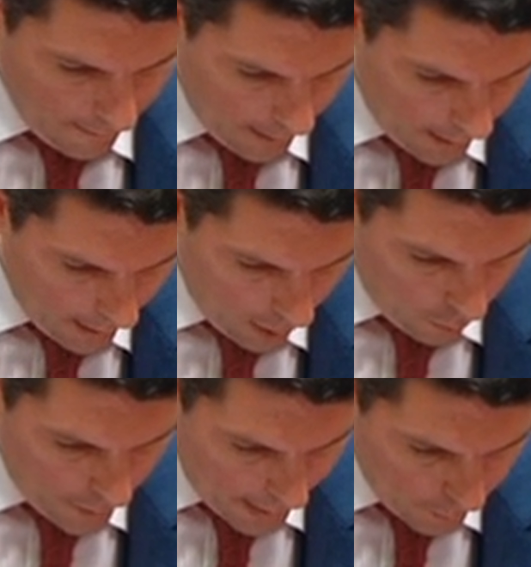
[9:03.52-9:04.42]

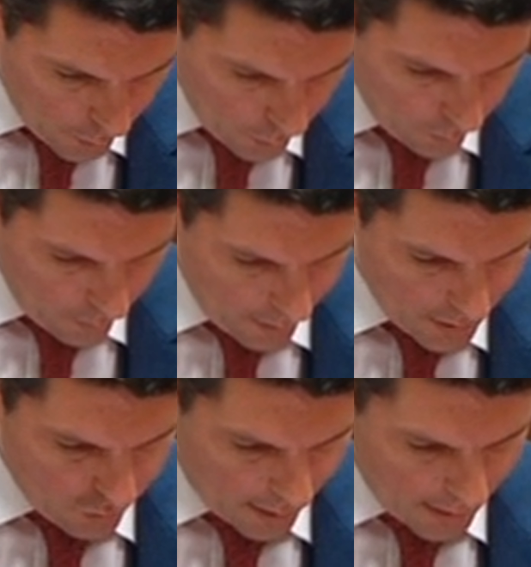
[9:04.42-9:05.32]
on Nauru,
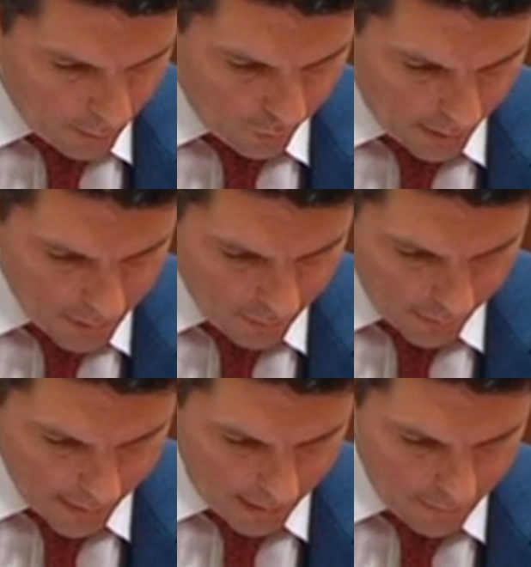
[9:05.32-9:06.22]
Australia
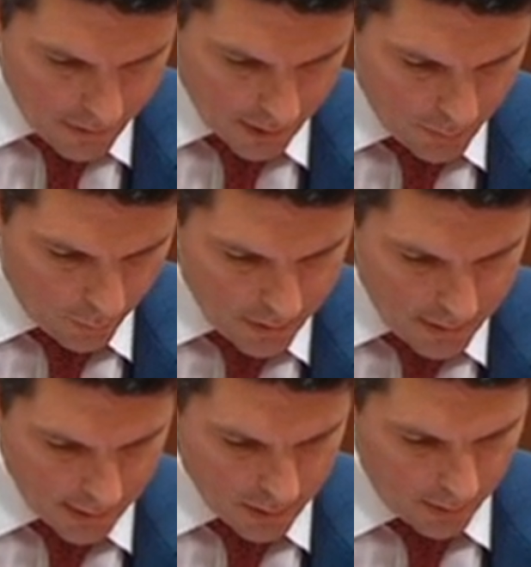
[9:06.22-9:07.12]
preemptively gave
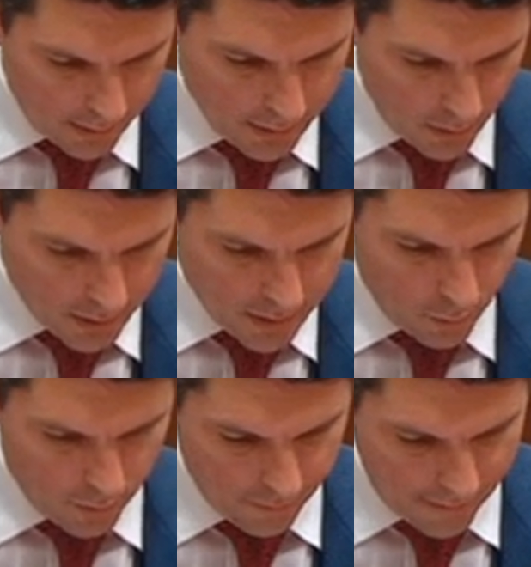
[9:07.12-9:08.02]
$6.6 million
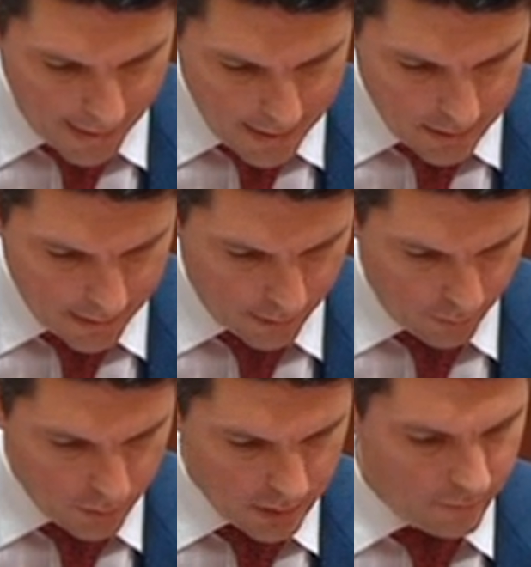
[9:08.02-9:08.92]
worth of aid to
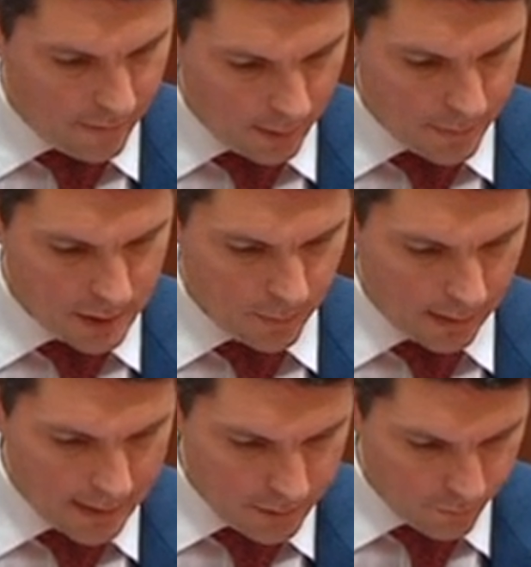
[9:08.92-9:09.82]
Nauru to develop its
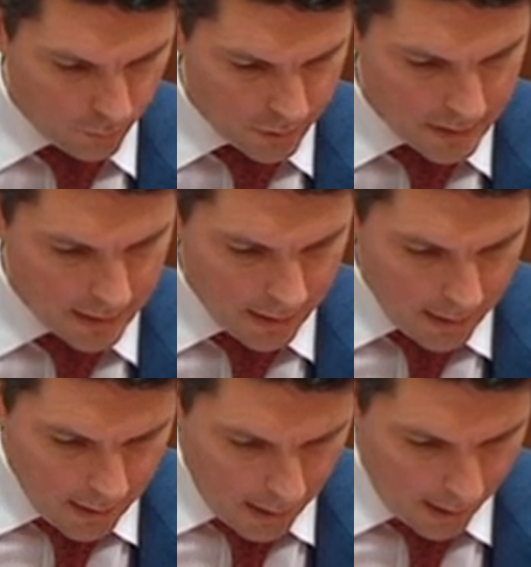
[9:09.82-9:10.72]
police force.
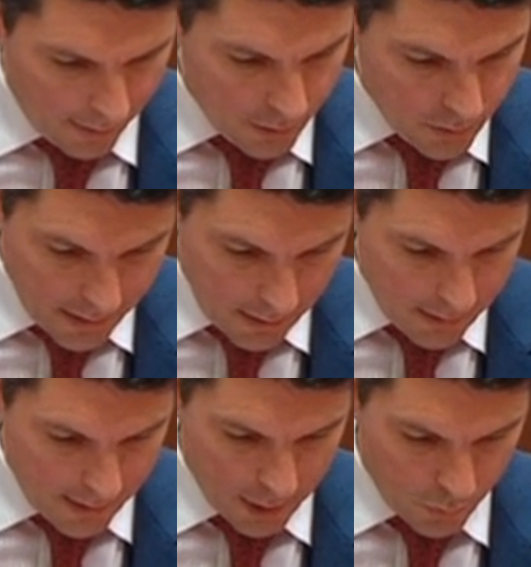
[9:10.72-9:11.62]
New
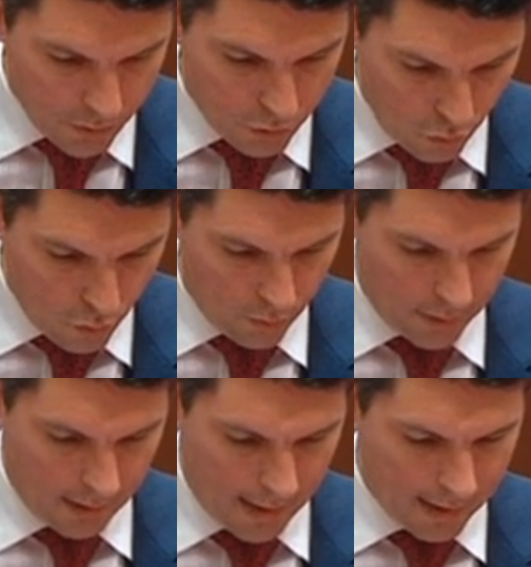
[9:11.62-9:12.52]
Zealand has
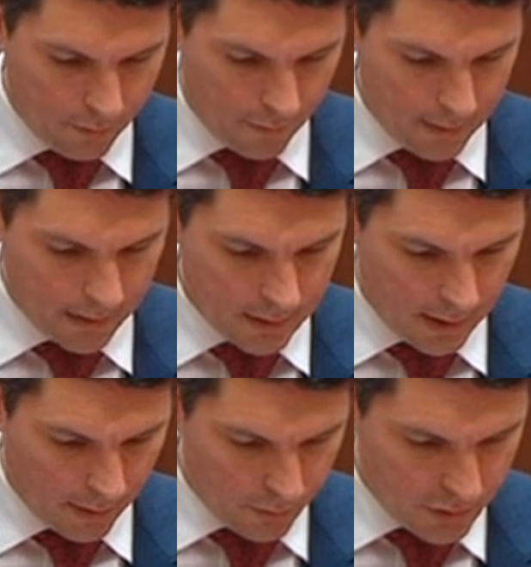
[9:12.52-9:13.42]
withdrawn aid funding to
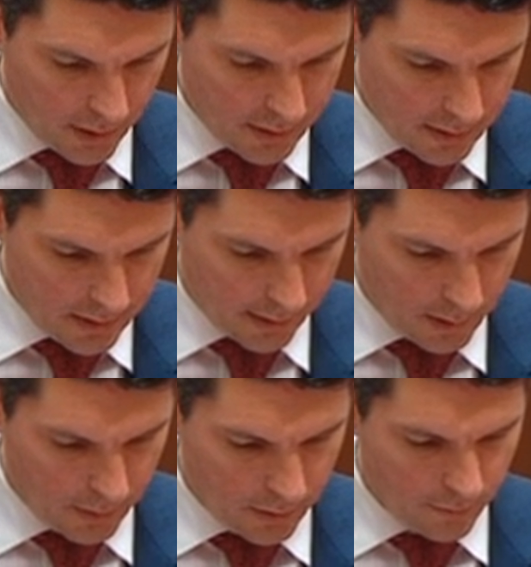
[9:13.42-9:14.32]
Nauru's justice sector
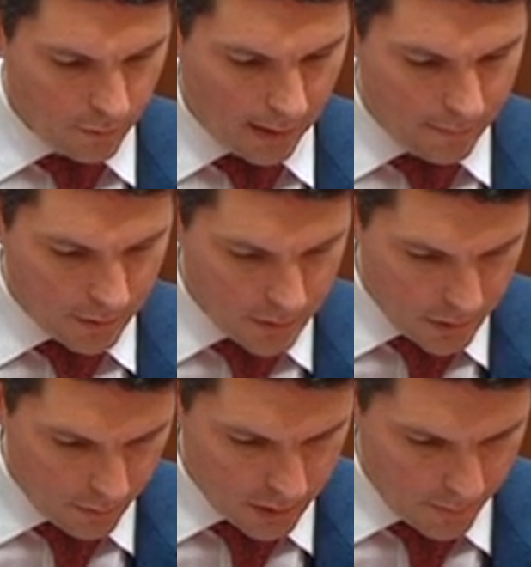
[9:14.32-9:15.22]
because of grave
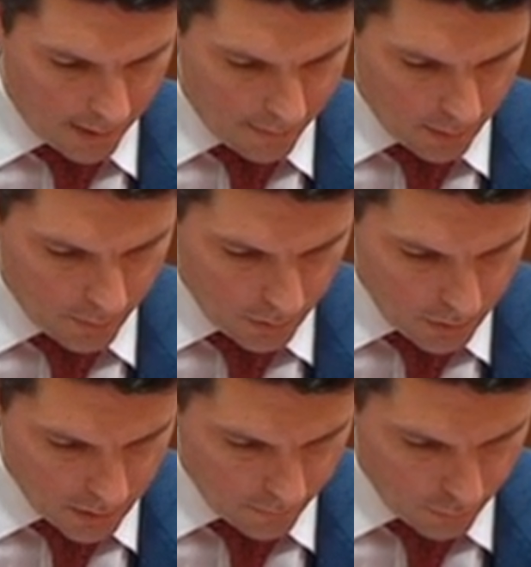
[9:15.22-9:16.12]
concerns about the
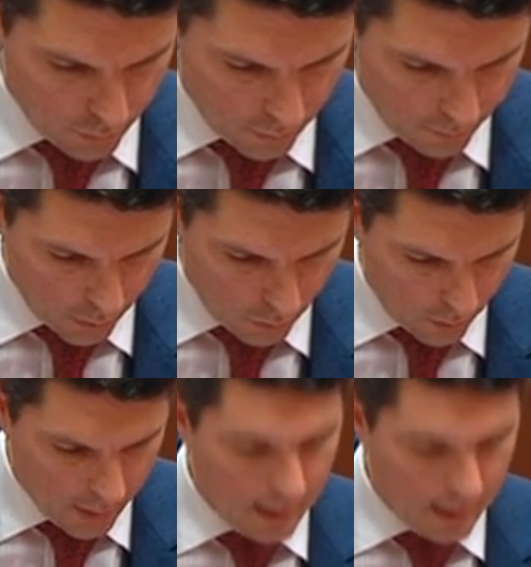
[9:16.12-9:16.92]
abuses of the rule of law.